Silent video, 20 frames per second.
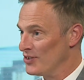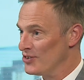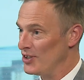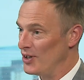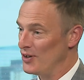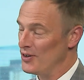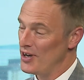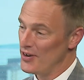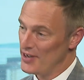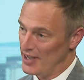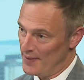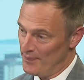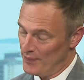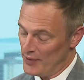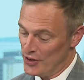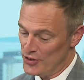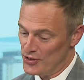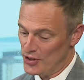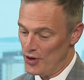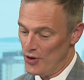So, okay,
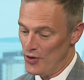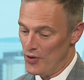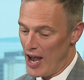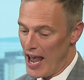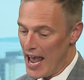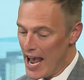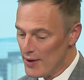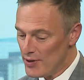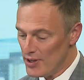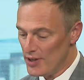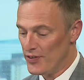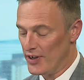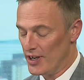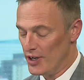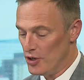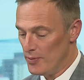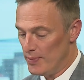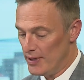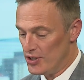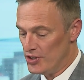so how do you think
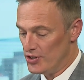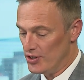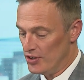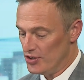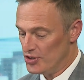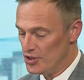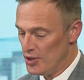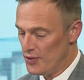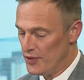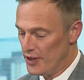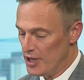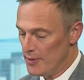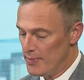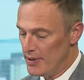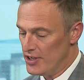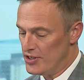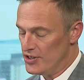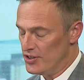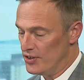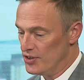you'll be judged? Do you think you'll
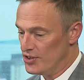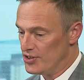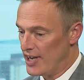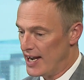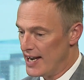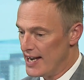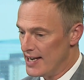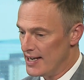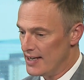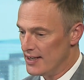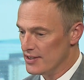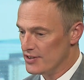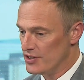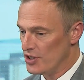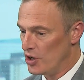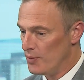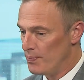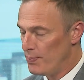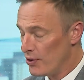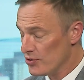be judged as
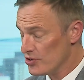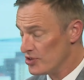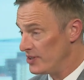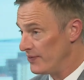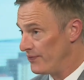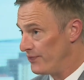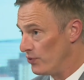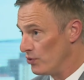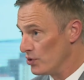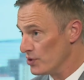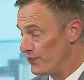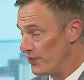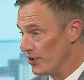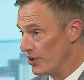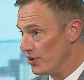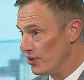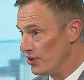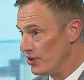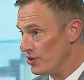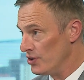a positive force for
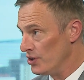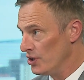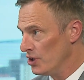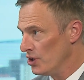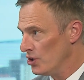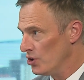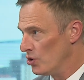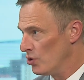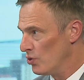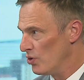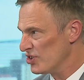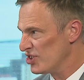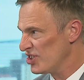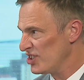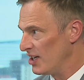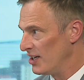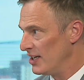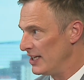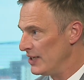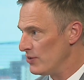good, or a
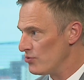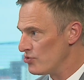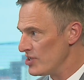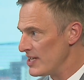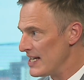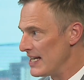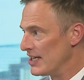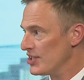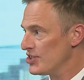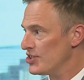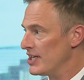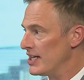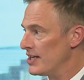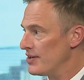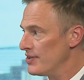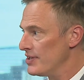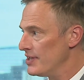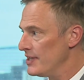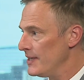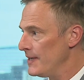slightly
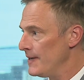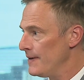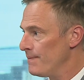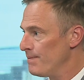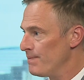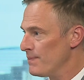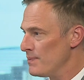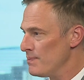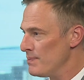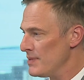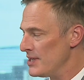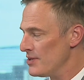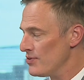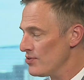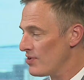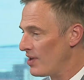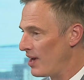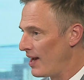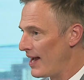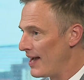reactionary,
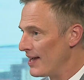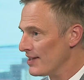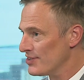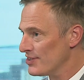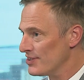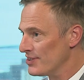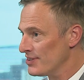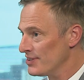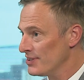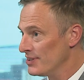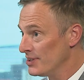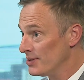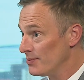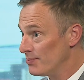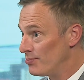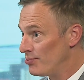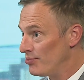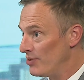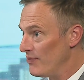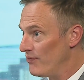middle-class,
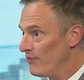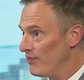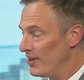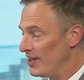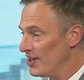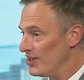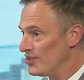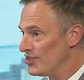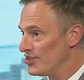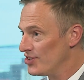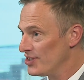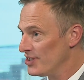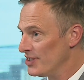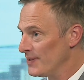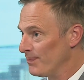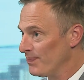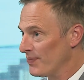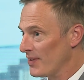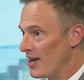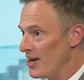privileged
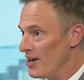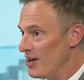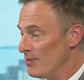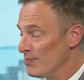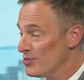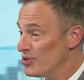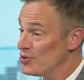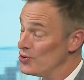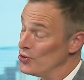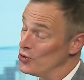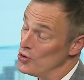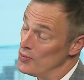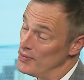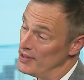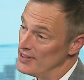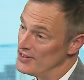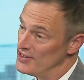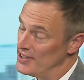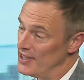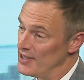storm in
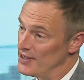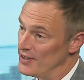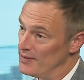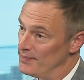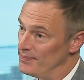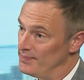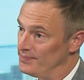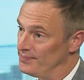a teacup?